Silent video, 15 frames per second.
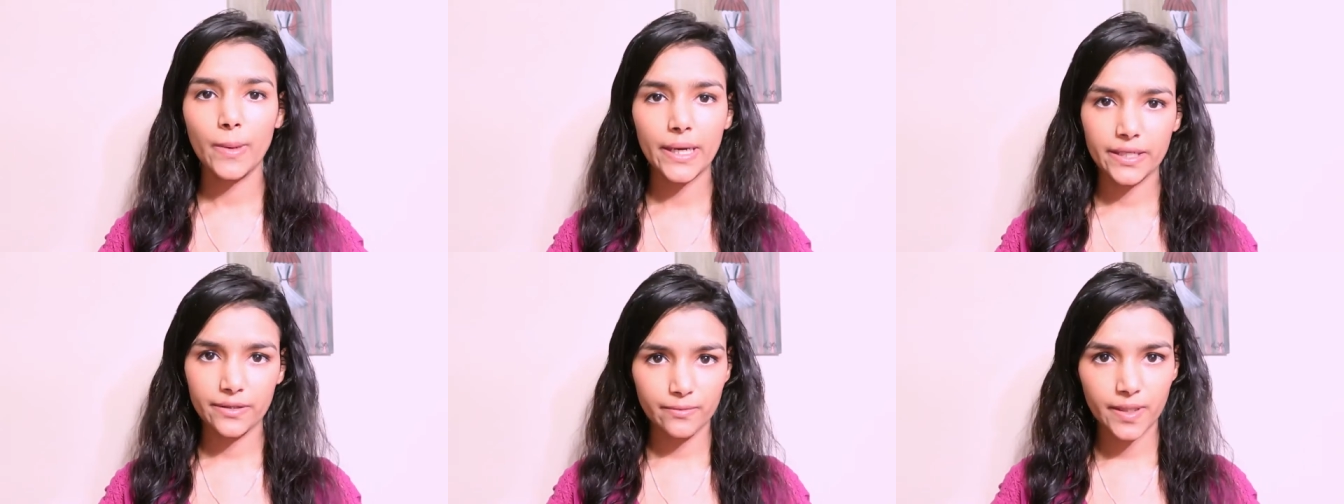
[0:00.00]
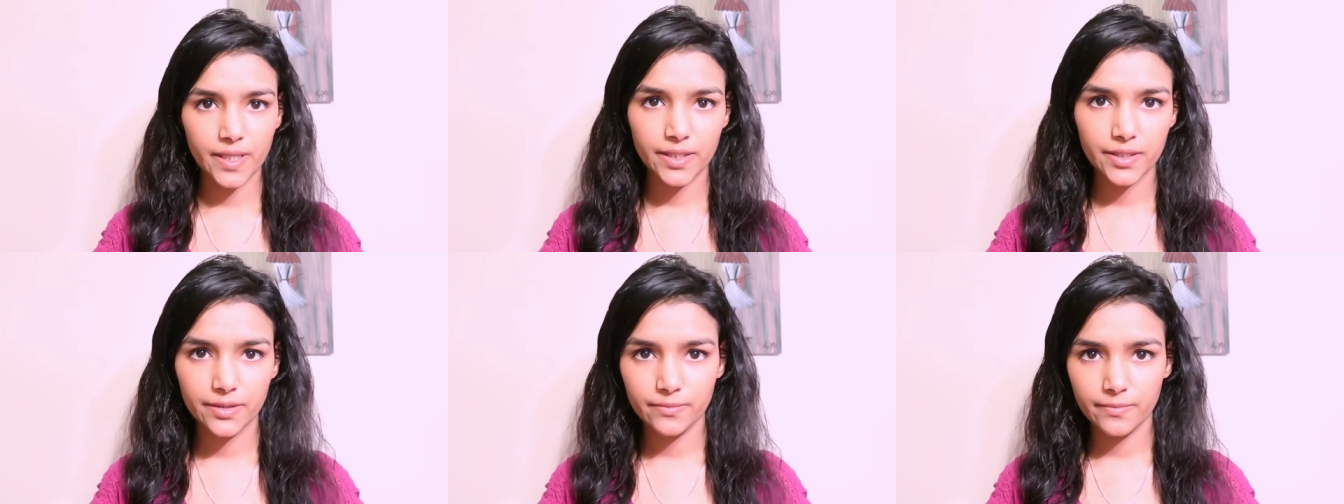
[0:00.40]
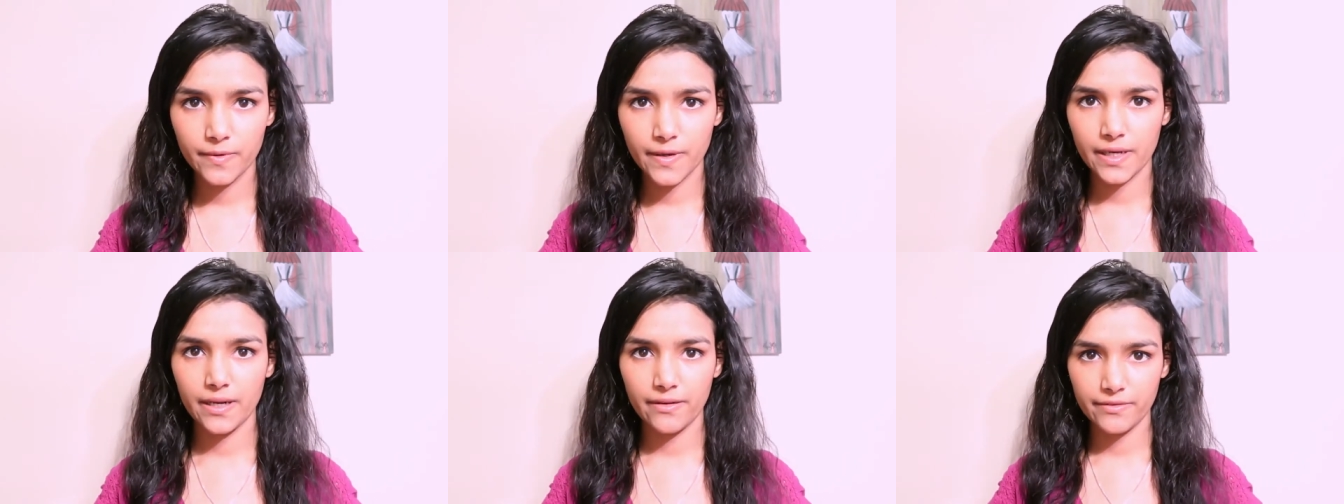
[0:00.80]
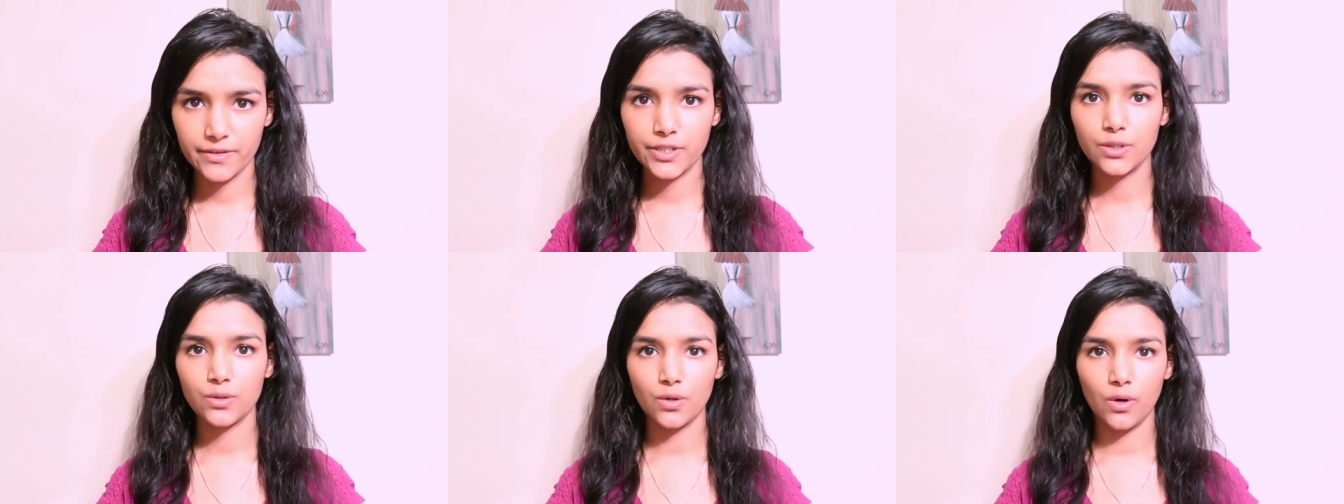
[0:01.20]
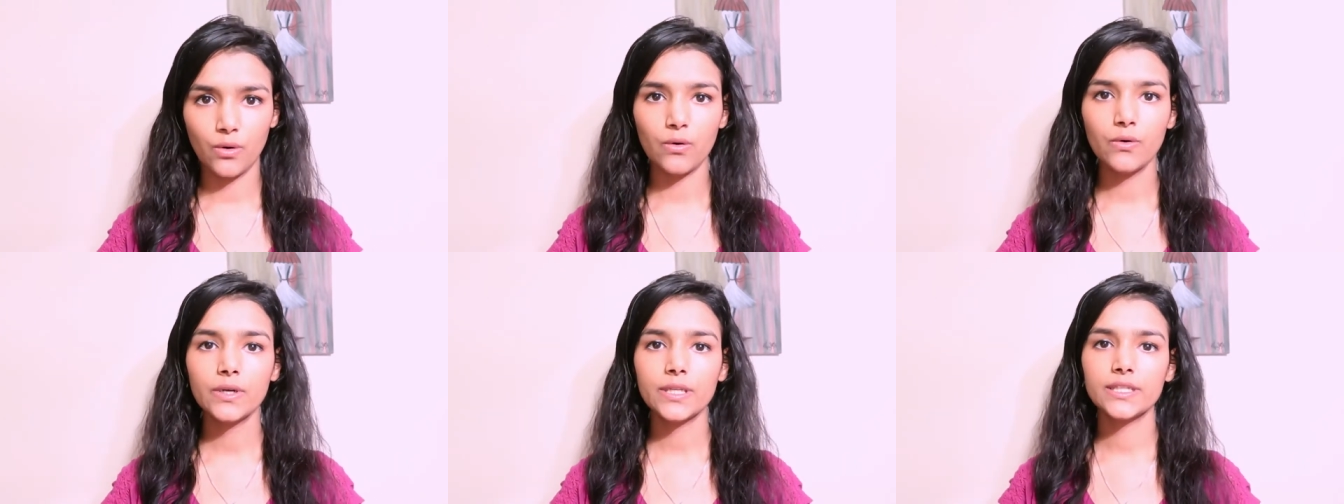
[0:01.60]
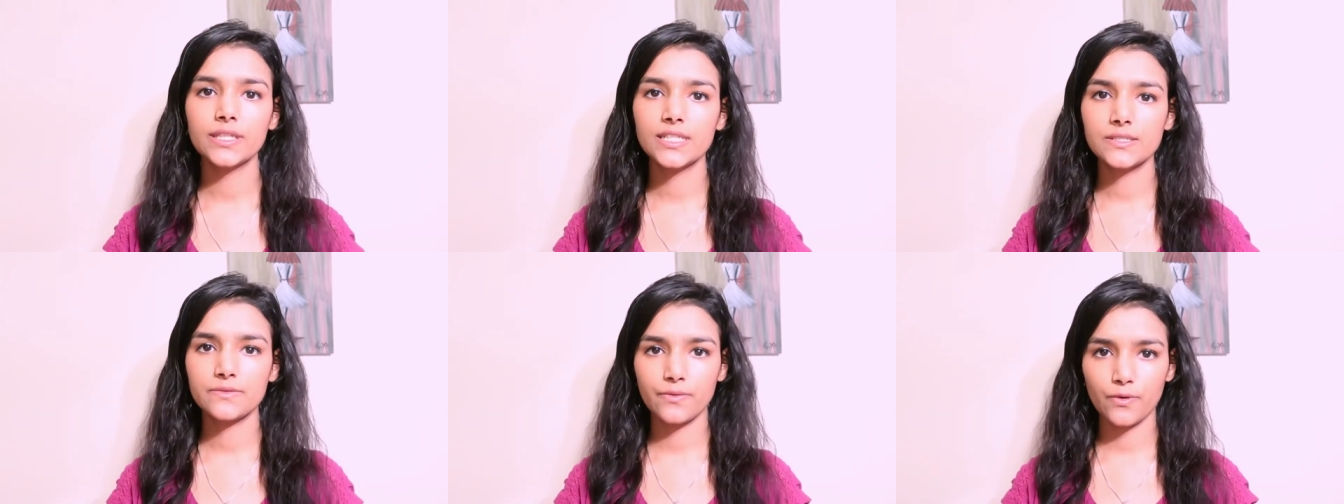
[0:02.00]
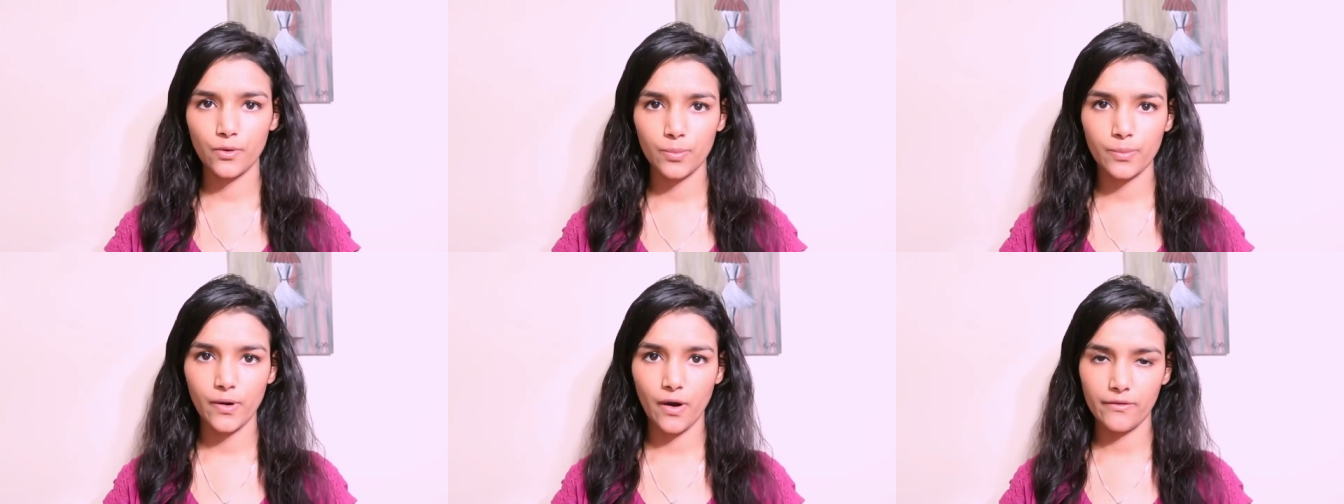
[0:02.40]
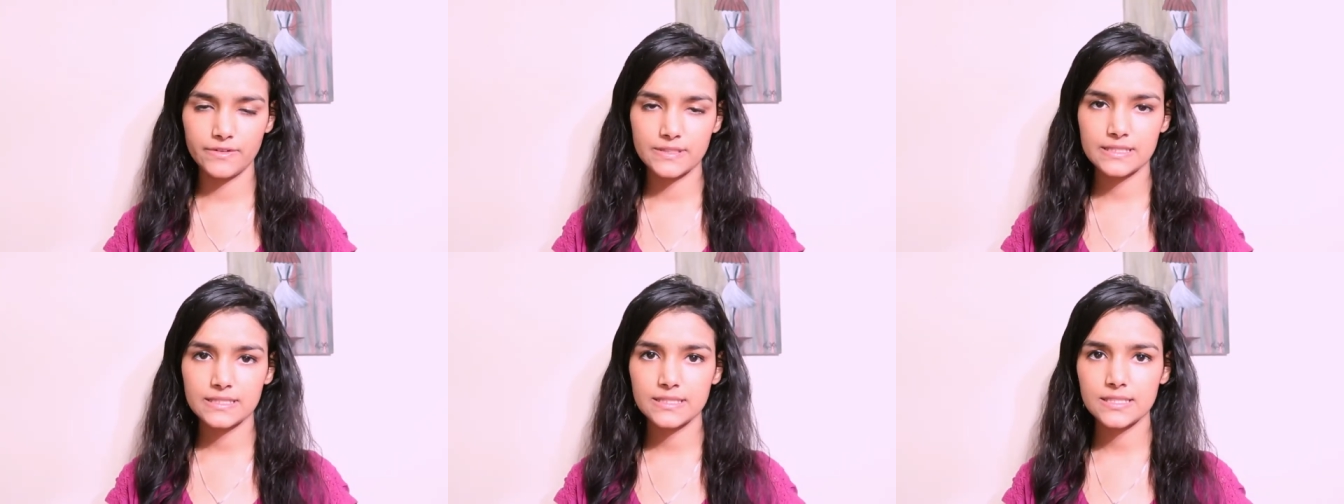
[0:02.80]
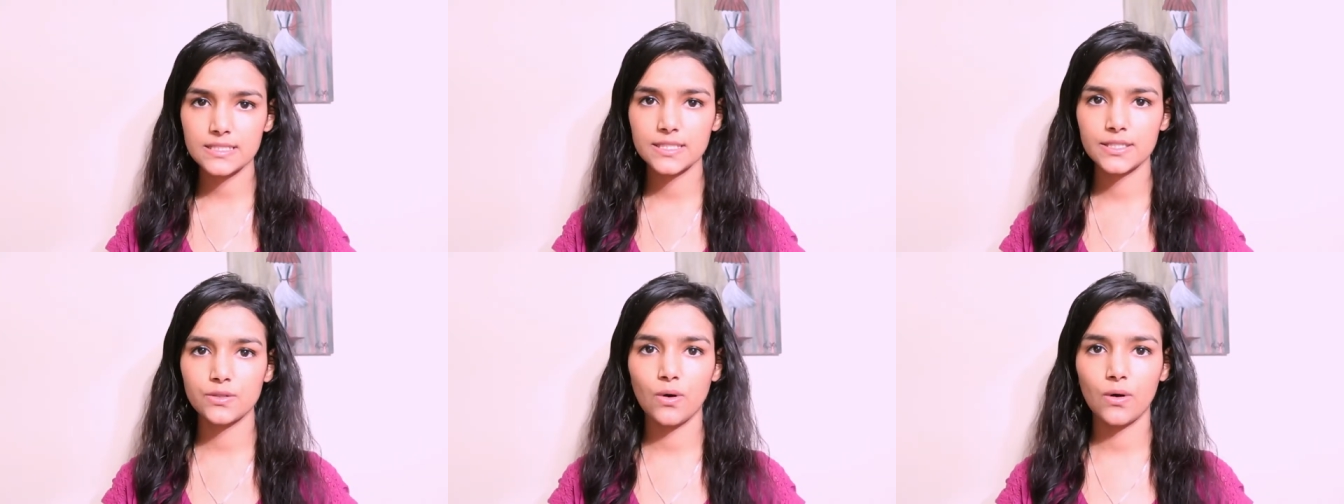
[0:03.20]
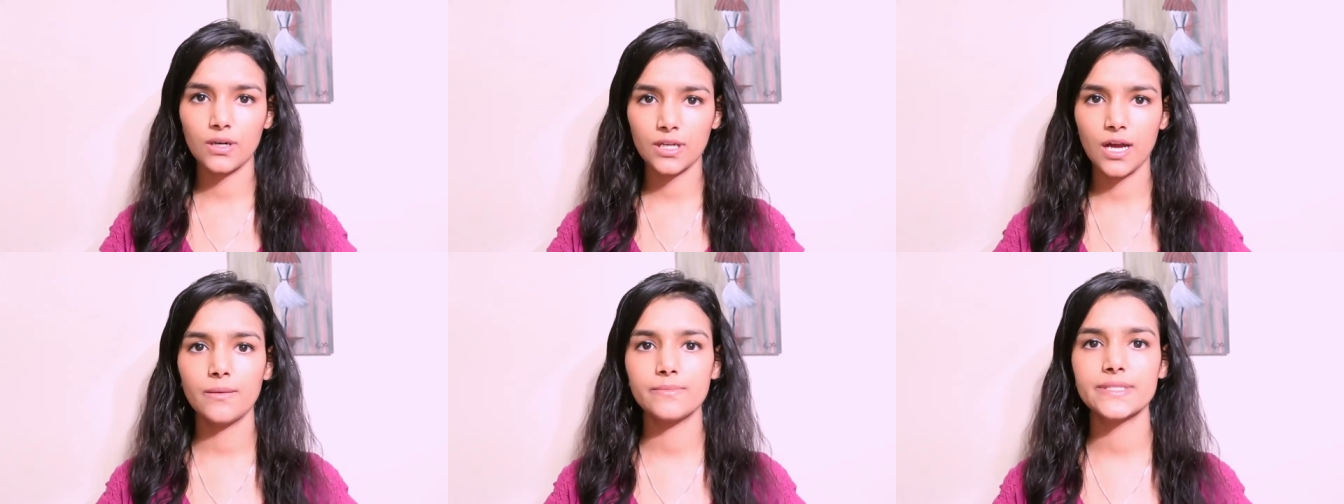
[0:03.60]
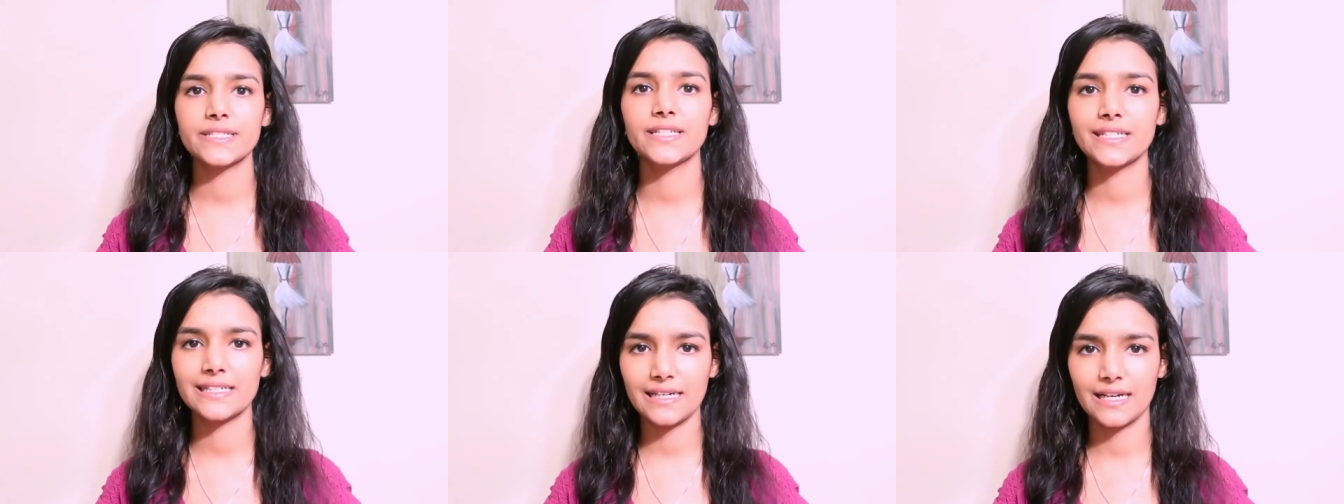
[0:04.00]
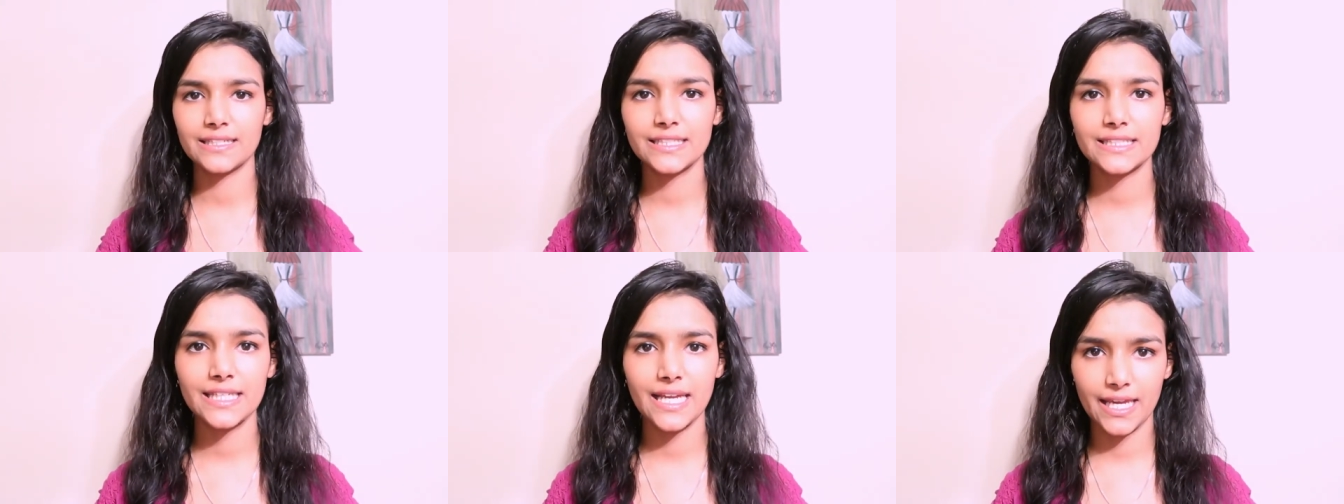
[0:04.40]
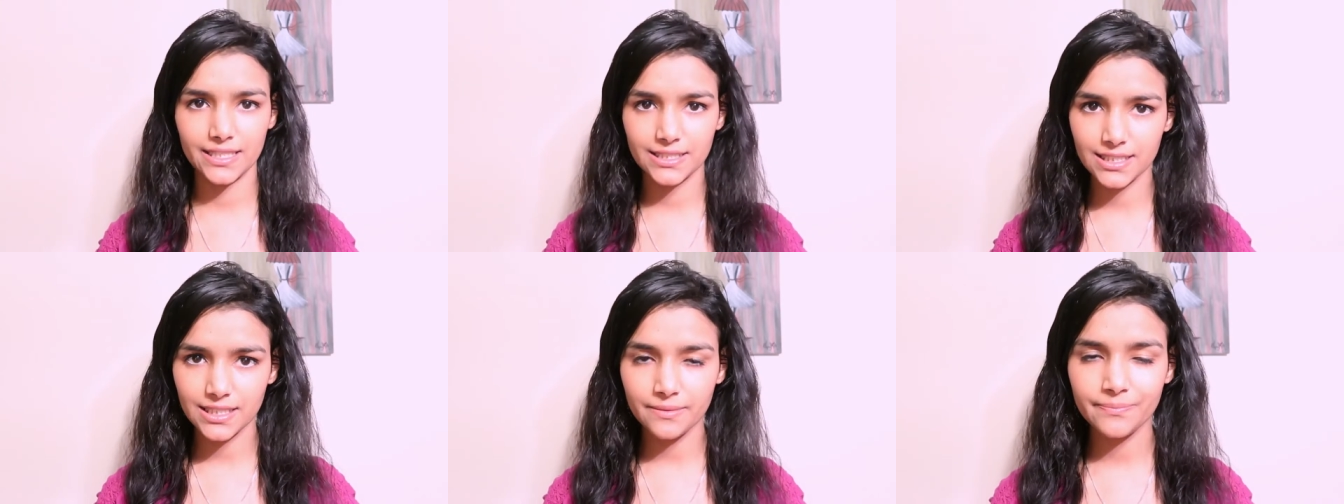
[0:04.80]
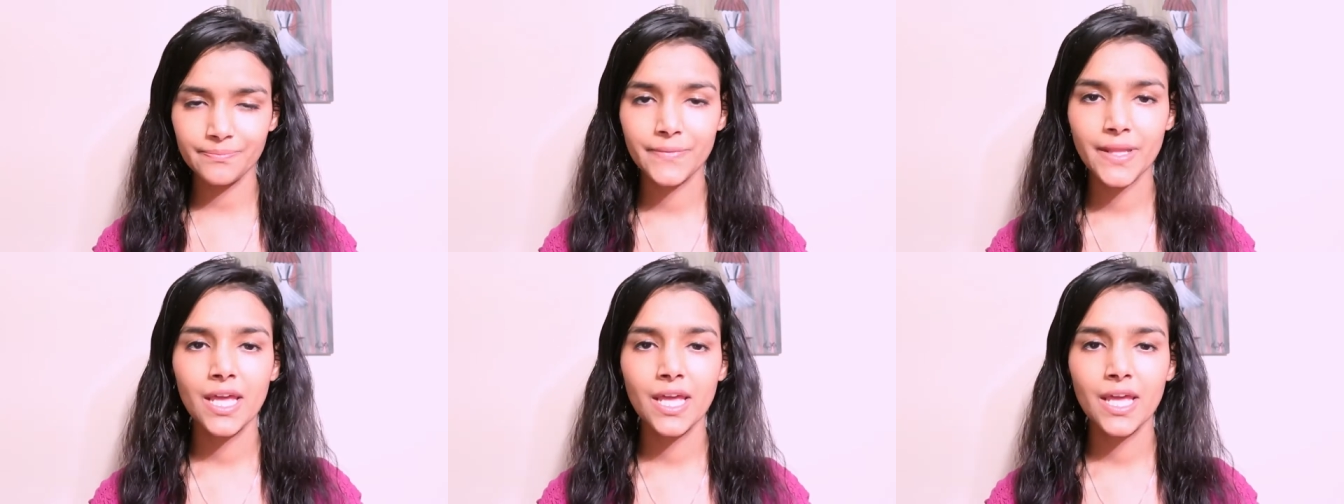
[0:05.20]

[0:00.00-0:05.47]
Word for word: matter where, wherever you go in these four provinces, it all comes in Atlantic Canada.